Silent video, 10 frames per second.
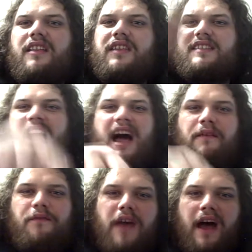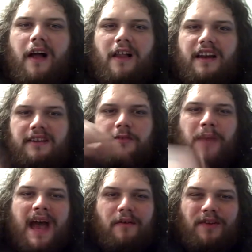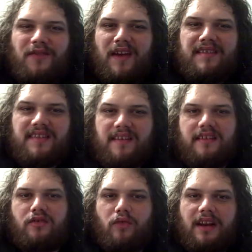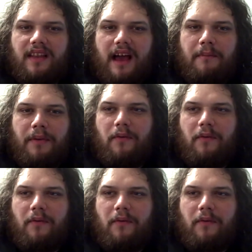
This guy fell and his back was facing this red light,